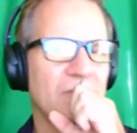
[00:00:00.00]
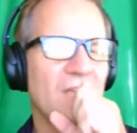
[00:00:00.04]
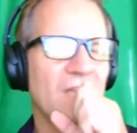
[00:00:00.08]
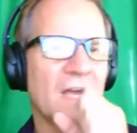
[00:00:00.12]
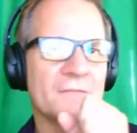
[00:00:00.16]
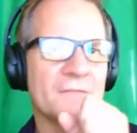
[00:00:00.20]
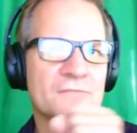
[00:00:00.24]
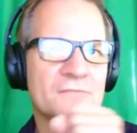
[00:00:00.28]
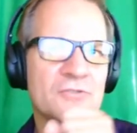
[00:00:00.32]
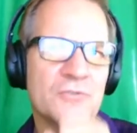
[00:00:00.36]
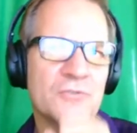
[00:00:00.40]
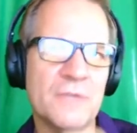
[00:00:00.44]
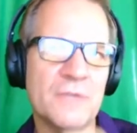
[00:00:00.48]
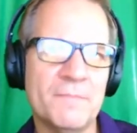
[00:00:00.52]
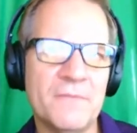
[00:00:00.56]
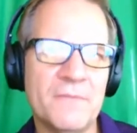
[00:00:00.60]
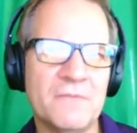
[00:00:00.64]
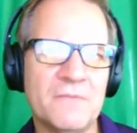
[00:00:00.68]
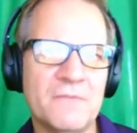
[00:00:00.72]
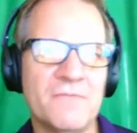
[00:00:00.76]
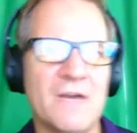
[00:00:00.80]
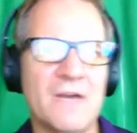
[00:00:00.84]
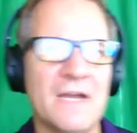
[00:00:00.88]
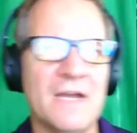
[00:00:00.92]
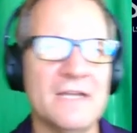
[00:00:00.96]
of
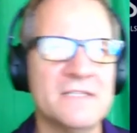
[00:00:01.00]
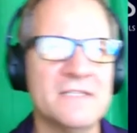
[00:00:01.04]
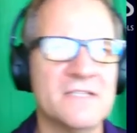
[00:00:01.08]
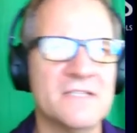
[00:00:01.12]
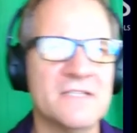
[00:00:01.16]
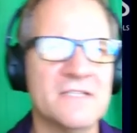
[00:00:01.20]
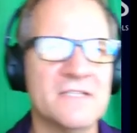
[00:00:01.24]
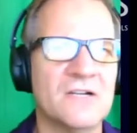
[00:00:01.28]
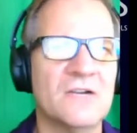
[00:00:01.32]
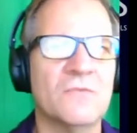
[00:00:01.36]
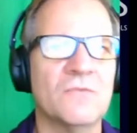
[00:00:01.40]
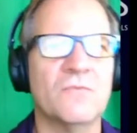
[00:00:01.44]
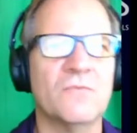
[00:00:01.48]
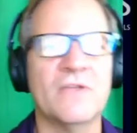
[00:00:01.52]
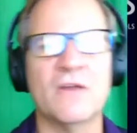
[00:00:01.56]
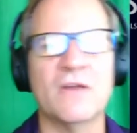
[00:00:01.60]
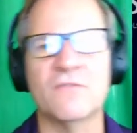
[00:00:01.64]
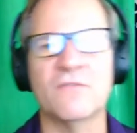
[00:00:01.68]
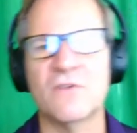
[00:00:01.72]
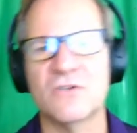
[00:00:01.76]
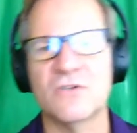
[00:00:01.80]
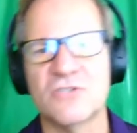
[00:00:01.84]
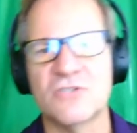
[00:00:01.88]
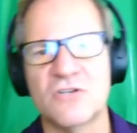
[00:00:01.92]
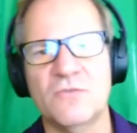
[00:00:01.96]
TripAdvisor, their
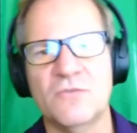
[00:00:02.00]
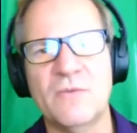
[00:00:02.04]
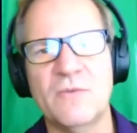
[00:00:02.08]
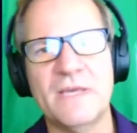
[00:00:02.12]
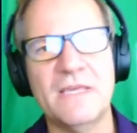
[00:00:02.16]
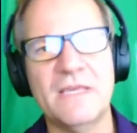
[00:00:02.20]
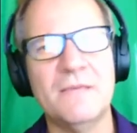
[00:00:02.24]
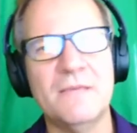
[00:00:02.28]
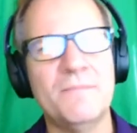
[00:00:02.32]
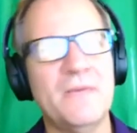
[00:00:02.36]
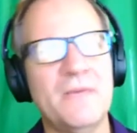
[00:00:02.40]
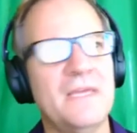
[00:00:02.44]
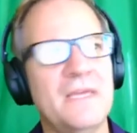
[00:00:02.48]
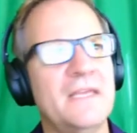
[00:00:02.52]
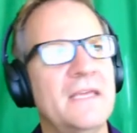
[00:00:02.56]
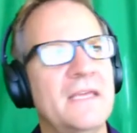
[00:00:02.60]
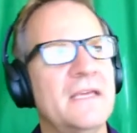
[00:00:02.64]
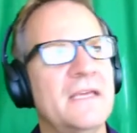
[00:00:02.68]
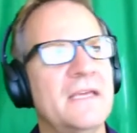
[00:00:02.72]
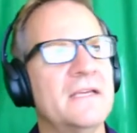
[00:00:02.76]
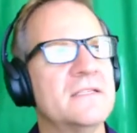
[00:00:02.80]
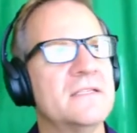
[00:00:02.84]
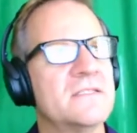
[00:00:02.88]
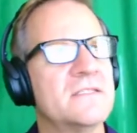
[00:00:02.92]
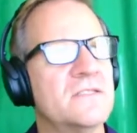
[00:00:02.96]
version of
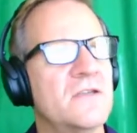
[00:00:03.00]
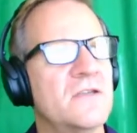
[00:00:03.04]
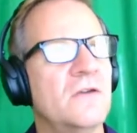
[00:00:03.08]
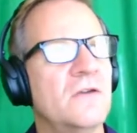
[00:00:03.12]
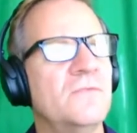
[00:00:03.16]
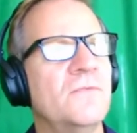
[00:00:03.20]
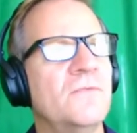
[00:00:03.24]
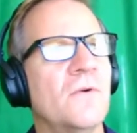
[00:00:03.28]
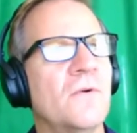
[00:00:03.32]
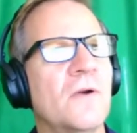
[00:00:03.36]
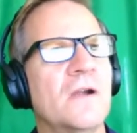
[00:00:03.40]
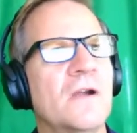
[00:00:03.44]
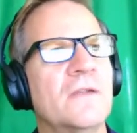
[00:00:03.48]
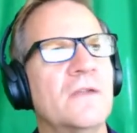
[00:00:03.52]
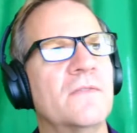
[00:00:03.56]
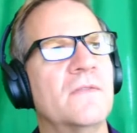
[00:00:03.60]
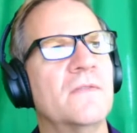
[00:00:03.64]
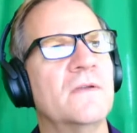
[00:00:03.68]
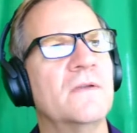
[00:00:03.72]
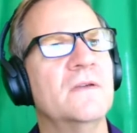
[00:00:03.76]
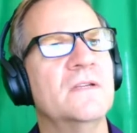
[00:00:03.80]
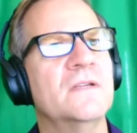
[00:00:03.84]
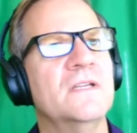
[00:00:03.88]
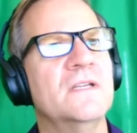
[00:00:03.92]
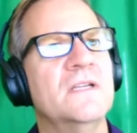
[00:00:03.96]
Wikipedia, and so forth.
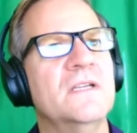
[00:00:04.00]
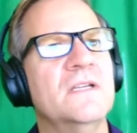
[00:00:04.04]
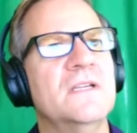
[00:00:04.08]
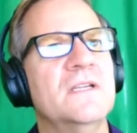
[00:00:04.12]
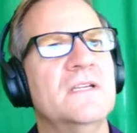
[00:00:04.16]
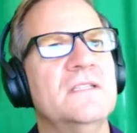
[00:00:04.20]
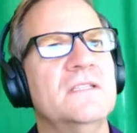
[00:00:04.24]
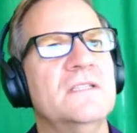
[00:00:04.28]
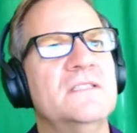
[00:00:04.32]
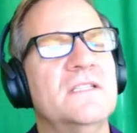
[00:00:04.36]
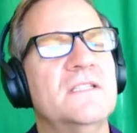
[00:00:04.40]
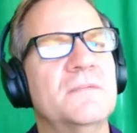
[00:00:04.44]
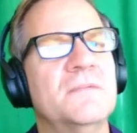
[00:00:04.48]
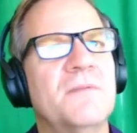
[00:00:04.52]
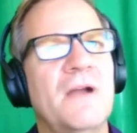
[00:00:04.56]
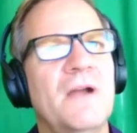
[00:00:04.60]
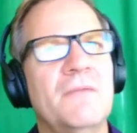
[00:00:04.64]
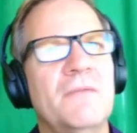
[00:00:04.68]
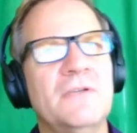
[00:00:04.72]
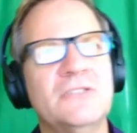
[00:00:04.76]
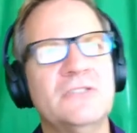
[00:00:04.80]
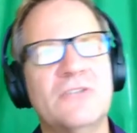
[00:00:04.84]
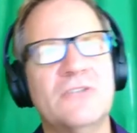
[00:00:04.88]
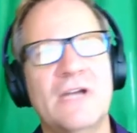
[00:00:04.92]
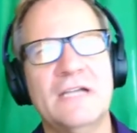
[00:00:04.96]
So you're
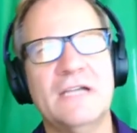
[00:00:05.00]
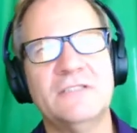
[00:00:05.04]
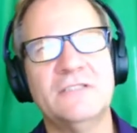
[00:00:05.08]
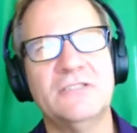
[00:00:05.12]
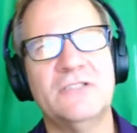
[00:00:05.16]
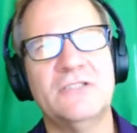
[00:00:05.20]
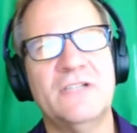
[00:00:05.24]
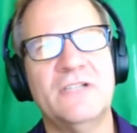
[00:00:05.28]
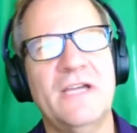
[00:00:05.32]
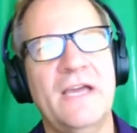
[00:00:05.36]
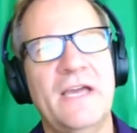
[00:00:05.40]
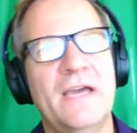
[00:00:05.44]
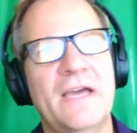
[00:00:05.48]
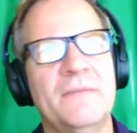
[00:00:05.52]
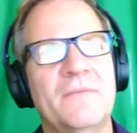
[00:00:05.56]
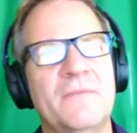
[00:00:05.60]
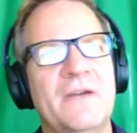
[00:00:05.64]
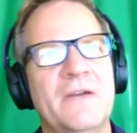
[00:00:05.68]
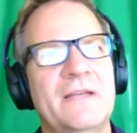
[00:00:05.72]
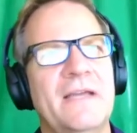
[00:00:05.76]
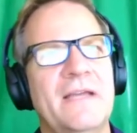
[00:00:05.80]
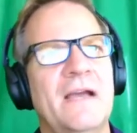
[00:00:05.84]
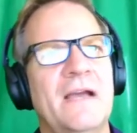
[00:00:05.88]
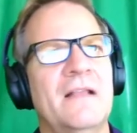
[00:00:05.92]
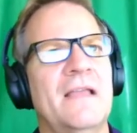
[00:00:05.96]
probably scratching your head
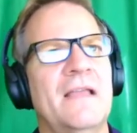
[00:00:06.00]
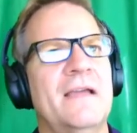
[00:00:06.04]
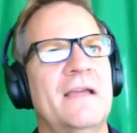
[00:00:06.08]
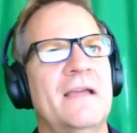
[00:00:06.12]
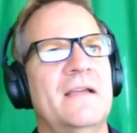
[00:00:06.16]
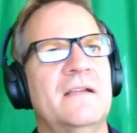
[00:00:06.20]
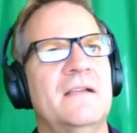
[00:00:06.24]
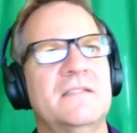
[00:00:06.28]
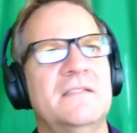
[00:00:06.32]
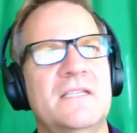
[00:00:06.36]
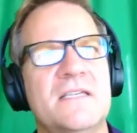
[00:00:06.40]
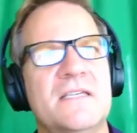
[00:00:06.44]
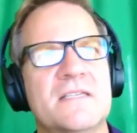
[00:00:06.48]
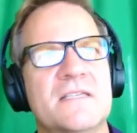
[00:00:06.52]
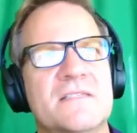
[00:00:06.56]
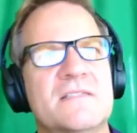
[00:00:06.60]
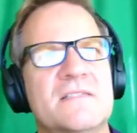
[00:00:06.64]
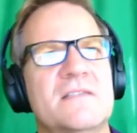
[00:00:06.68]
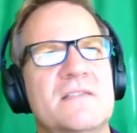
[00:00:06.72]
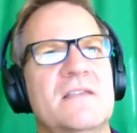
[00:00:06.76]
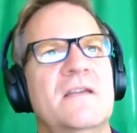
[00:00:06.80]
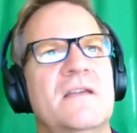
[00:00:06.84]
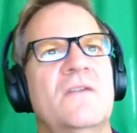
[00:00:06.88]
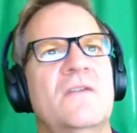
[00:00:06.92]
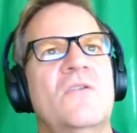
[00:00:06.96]
by now like, geez,
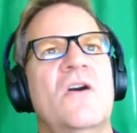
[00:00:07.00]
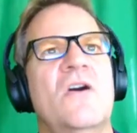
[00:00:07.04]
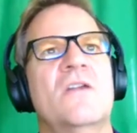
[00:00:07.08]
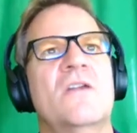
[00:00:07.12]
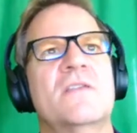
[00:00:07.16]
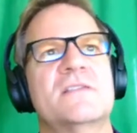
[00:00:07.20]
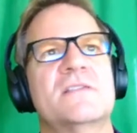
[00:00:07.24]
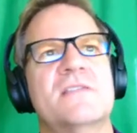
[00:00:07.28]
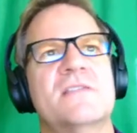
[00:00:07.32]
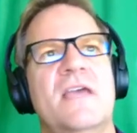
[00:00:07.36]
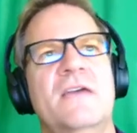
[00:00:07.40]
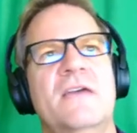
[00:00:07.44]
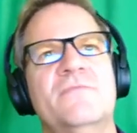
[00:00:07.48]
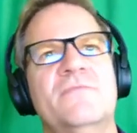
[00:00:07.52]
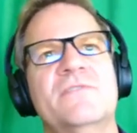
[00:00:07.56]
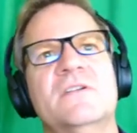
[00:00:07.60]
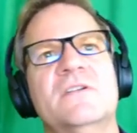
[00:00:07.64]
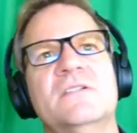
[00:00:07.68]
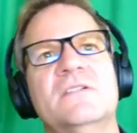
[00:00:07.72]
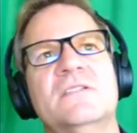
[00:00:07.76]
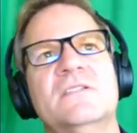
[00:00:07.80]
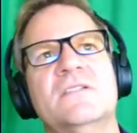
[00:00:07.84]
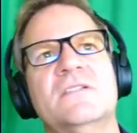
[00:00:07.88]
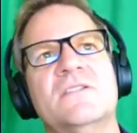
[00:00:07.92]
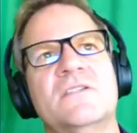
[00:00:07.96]
all this
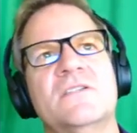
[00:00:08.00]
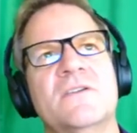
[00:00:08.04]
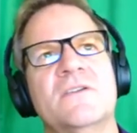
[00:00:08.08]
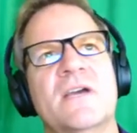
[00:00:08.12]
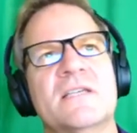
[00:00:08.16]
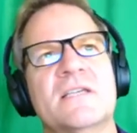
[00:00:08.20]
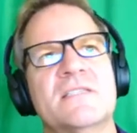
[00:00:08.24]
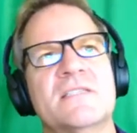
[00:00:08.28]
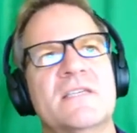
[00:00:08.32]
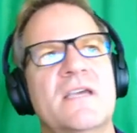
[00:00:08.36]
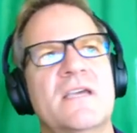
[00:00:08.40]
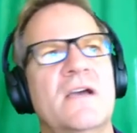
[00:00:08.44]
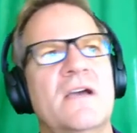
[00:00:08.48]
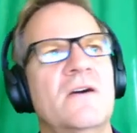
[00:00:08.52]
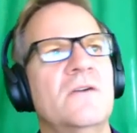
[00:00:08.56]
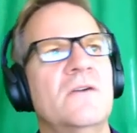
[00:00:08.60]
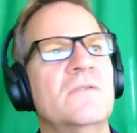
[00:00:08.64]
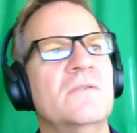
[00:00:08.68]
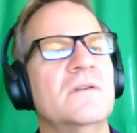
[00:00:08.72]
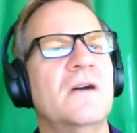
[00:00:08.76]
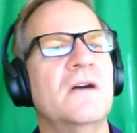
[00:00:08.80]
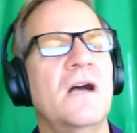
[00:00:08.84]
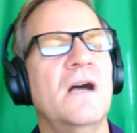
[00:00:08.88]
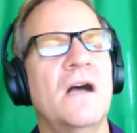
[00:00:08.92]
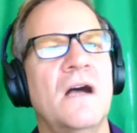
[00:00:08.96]
effort to do
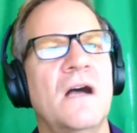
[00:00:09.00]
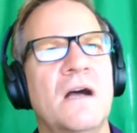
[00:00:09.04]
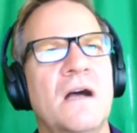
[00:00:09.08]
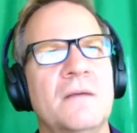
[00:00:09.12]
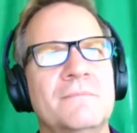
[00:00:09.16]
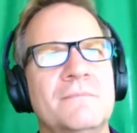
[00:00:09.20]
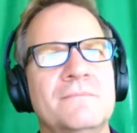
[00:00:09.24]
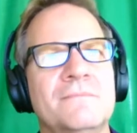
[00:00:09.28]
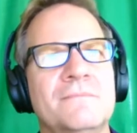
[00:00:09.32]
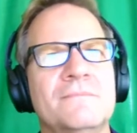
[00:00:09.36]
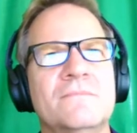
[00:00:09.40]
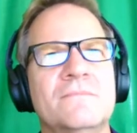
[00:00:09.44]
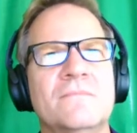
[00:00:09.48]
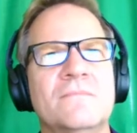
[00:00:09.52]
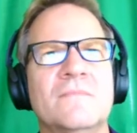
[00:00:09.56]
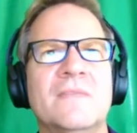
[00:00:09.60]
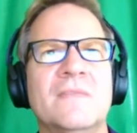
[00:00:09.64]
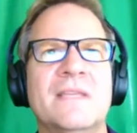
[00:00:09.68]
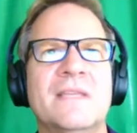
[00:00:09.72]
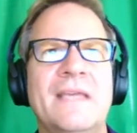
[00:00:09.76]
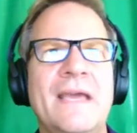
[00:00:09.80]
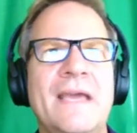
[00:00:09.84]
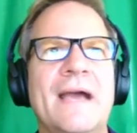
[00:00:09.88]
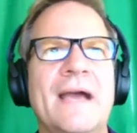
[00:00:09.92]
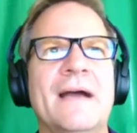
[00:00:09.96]
SEO.
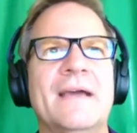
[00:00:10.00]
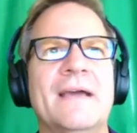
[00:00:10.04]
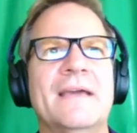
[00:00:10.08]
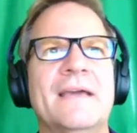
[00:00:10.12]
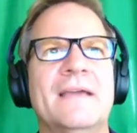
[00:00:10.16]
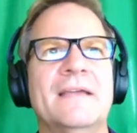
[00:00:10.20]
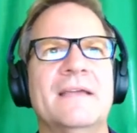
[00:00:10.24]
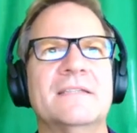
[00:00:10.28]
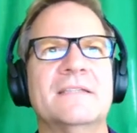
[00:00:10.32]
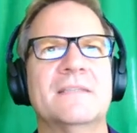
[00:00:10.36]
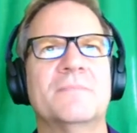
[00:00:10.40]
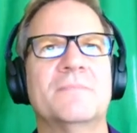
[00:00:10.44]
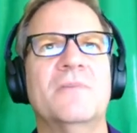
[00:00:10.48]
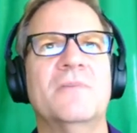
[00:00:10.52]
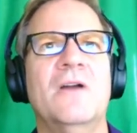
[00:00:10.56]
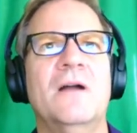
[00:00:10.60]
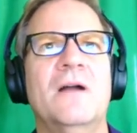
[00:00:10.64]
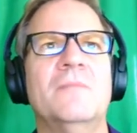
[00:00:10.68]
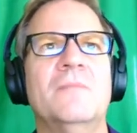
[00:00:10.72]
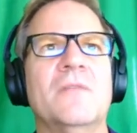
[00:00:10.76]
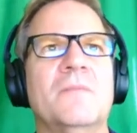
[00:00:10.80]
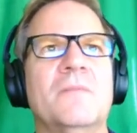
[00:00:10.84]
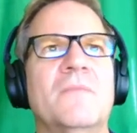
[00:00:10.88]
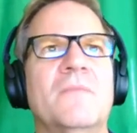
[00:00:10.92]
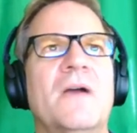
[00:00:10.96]
Yeah, it is a
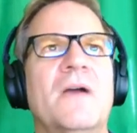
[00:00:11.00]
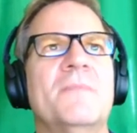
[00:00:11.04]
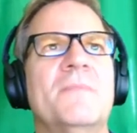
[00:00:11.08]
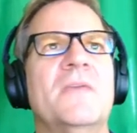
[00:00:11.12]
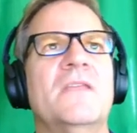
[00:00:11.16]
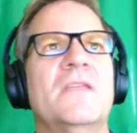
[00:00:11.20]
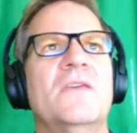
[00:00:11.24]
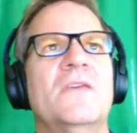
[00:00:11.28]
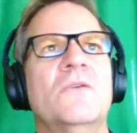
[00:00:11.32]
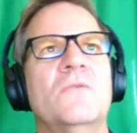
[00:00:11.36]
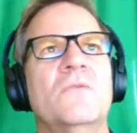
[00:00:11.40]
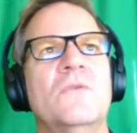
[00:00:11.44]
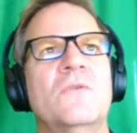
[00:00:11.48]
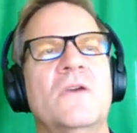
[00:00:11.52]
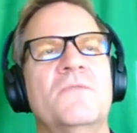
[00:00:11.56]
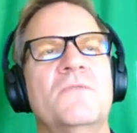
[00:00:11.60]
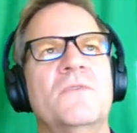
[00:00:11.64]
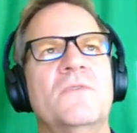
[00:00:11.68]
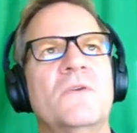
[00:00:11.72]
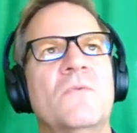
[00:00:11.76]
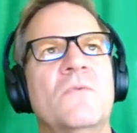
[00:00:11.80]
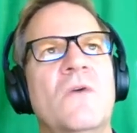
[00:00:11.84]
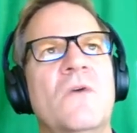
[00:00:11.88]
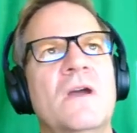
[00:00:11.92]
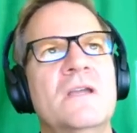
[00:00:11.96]
problem. I mean, if
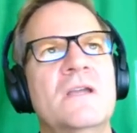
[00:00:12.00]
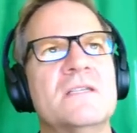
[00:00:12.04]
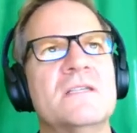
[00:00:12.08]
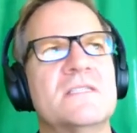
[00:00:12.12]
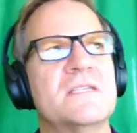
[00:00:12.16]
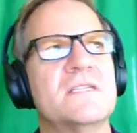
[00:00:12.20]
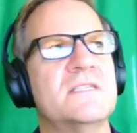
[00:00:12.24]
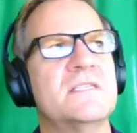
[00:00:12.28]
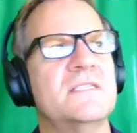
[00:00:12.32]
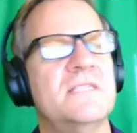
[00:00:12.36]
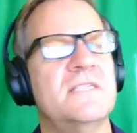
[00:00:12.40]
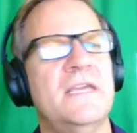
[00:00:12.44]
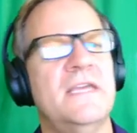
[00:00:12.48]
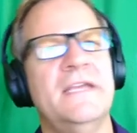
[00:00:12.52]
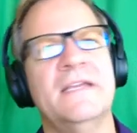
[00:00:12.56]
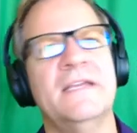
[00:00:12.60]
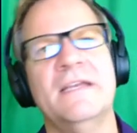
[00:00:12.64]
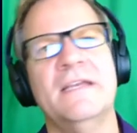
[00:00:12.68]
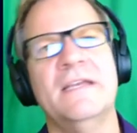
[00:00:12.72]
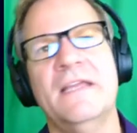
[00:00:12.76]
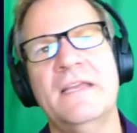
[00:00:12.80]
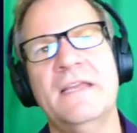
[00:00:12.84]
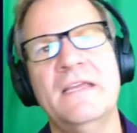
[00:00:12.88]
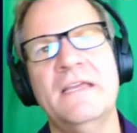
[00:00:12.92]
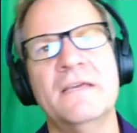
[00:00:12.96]
you want to succeed
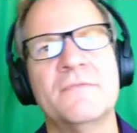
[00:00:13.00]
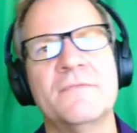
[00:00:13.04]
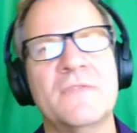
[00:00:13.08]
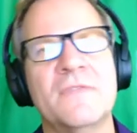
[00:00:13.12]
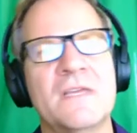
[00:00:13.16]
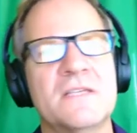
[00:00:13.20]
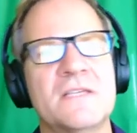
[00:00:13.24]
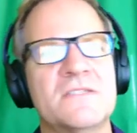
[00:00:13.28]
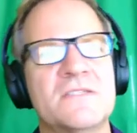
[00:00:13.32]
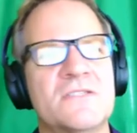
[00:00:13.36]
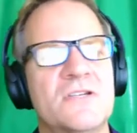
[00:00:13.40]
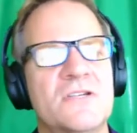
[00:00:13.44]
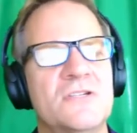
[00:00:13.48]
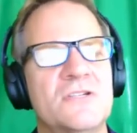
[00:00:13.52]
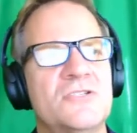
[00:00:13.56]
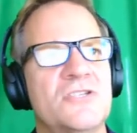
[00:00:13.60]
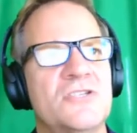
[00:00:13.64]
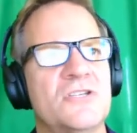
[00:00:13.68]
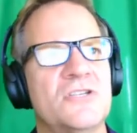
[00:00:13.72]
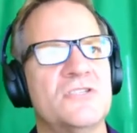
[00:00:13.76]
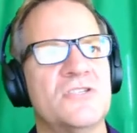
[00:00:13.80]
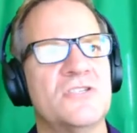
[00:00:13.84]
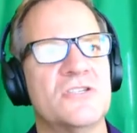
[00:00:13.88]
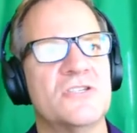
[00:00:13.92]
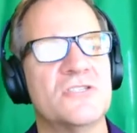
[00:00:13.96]
in any of these search
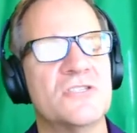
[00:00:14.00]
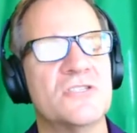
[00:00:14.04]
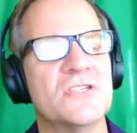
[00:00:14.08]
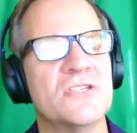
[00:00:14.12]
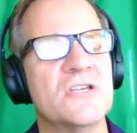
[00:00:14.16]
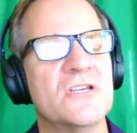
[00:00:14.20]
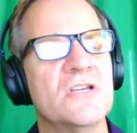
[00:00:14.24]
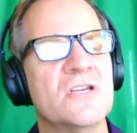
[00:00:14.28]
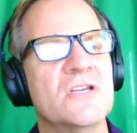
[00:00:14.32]
engines,